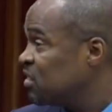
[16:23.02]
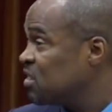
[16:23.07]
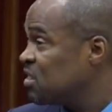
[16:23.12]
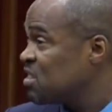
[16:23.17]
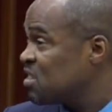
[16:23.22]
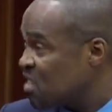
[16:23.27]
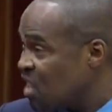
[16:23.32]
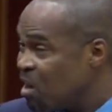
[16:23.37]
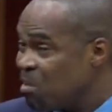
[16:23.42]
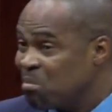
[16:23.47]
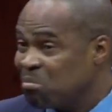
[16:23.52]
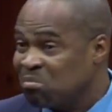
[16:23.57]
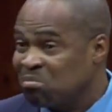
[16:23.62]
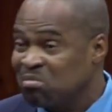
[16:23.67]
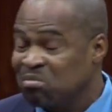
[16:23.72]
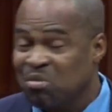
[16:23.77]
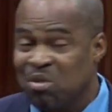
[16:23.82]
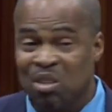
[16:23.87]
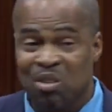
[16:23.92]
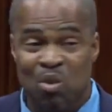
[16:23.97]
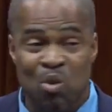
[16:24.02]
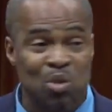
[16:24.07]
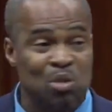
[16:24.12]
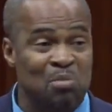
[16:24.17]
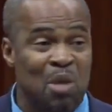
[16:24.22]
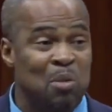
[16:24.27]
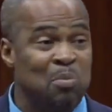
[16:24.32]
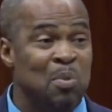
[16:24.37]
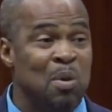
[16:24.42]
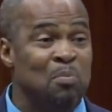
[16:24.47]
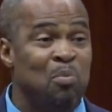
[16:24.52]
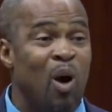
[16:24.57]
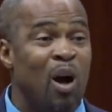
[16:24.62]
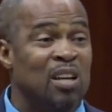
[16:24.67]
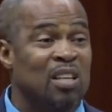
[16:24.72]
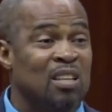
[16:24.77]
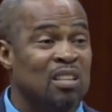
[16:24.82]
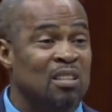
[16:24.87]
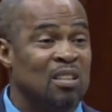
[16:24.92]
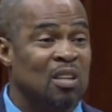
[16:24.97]
Some could not be
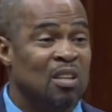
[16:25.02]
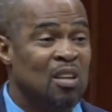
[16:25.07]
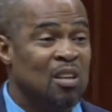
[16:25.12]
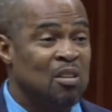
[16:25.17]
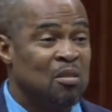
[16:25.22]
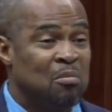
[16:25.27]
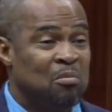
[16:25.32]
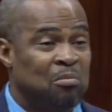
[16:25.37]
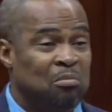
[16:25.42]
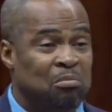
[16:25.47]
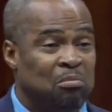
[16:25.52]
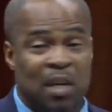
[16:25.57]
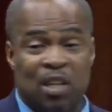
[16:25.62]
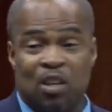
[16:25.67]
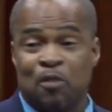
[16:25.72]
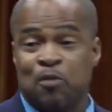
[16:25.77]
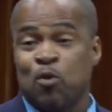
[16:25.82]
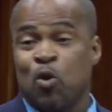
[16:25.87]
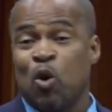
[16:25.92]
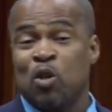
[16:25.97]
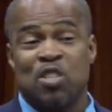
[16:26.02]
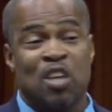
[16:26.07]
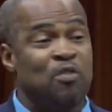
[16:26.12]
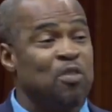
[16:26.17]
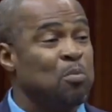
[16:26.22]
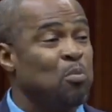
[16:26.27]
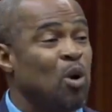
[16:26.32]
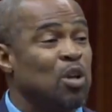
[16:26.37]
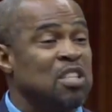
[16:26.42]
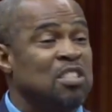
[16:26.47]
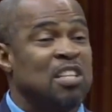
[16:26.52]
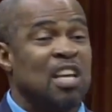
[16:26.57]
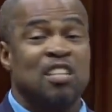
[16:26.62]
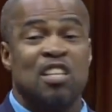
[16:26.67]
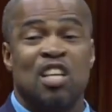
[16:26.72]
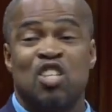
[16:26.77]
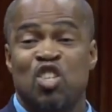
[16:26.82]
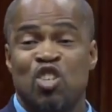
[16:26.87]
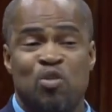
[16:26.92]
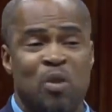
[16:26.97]
bothered. But of course, everybody take
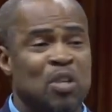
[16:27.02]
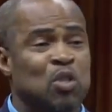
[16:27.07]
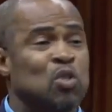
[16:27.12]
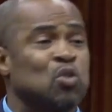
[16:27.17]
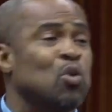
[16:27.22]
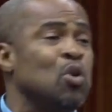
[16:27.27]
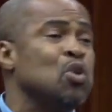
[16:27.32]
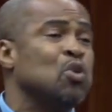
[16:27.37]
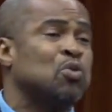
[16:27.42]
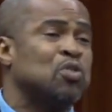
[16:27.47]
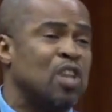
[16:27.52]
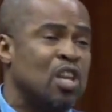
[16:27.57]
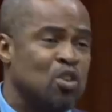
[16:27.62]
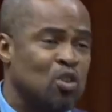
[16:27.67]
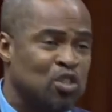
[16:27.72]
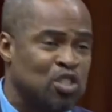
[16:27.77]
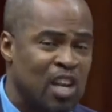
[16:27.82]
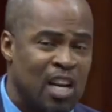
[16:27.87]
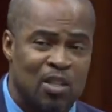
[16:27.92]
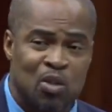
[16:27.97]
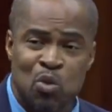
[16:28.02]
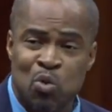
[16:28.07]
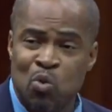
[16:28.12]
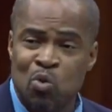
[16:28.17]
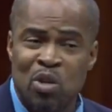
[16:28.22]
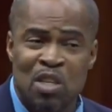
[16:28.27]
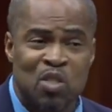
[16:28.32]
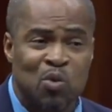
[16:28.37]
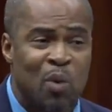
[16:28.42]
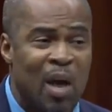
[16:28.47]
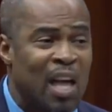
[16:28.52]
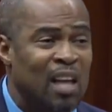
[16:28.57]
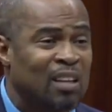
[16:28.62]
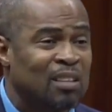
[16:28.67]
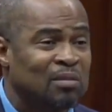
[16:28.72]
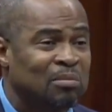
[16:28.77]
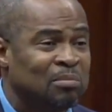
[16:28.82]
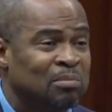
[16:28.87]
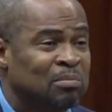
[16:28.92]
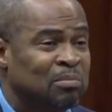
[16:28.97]
the children to school. You send your child to school as
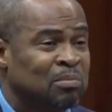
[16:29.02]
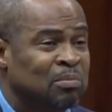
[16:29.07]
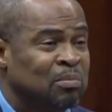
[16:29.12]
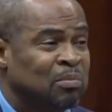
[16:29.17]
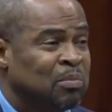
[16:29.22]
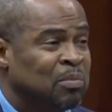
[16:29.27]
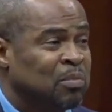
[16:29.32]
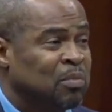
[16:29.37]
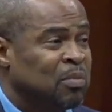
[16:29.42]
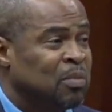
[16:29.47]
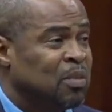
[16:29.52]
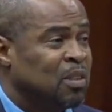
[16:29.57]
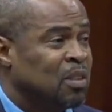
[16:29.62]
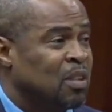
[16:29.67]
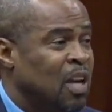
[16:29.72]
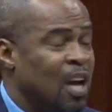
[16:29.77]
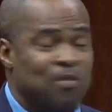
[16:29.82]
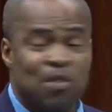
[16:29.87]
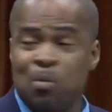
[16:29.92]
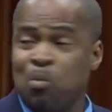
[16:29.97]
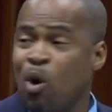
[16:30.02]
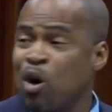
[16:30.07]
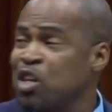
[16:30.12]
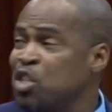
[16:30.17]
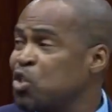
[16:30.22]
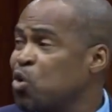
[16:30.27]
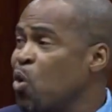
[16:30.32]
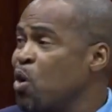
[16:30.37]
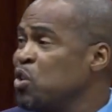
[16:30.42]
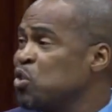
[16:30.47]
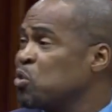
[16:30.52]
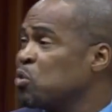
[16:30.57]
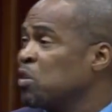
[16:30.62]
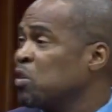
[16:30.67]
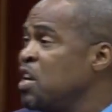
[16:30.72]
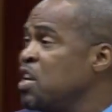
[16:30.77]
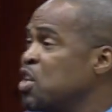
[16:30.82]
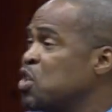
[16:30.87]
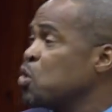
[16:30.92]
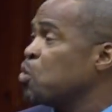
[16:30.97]
well. Everybody's going to
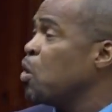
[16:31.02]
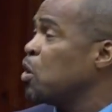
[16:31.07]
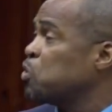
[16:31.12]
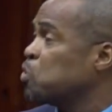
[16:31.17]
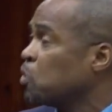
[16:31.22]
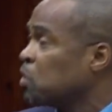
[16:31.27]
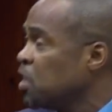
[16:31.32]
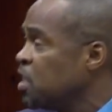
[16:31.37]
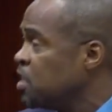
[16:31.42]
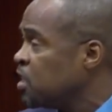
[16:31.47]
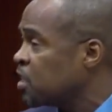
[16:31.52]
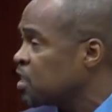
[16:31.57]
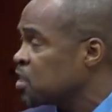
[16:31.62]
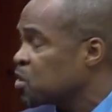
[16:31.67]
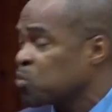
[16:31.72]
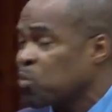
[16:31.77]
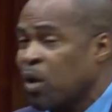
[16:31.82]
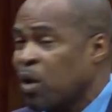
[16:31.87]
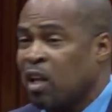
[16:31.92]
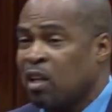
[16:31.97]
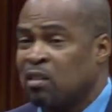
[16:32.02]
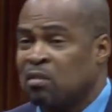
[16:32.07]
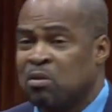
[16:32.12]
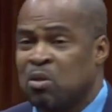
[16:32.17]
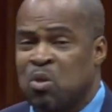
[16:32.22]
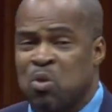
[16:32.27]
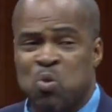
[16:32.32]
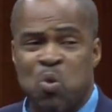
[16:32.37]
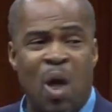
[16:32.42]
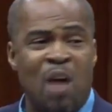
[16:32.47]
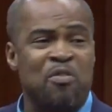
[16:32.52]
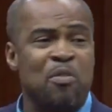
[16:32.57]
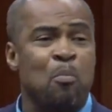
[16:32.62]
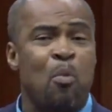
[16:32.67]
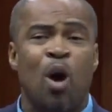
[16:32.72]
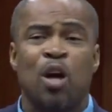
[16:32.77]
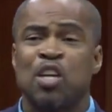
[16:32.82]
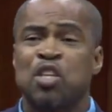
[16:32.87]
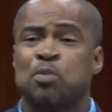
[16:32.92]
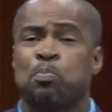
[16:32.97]
clinic. You go to clinic as well. So
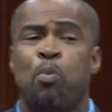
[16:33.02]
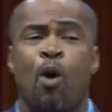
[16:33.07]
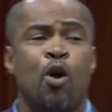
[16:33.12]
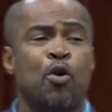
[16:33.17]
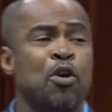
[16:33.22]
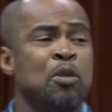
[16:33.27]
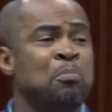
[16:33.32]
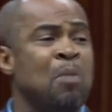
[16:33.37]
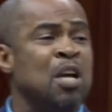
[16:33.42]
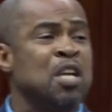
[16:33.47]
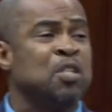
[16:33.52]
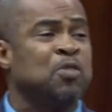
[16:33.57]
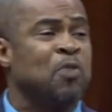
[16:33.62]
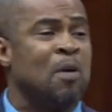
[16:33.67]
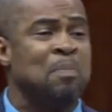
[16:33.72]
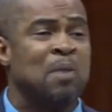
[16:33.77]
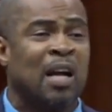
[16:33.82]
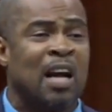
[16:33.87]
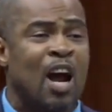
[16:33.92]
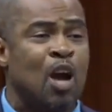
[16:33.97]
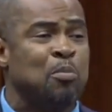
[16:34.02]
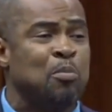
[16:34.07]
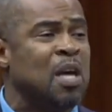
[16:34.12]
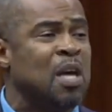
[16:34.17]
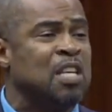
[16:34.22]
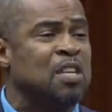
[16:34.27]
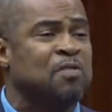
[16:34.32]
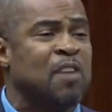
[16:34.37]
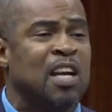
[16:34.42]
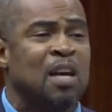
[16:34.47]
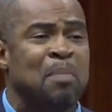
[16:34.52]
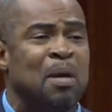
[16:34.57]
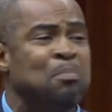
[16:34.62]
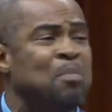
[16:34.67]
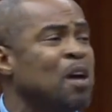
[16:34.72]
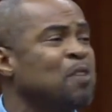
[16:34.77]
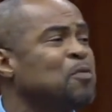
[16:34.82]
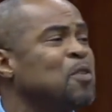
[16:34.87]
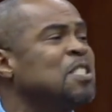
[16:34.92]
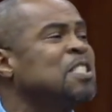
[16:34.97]
everybody's borrowing monies from the Caribbean Development
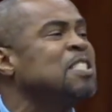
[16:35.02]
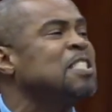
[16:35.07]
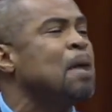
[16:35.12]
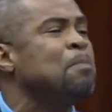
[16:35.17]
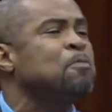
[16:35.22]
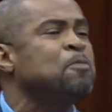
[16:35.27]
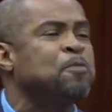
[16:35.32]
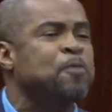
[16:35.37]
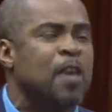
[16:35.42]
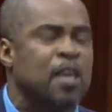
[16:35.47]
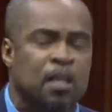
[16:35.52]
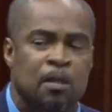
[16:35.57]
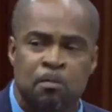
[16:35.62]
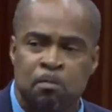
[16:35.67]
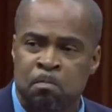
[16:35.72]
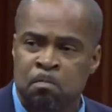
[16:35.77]
Bank for something.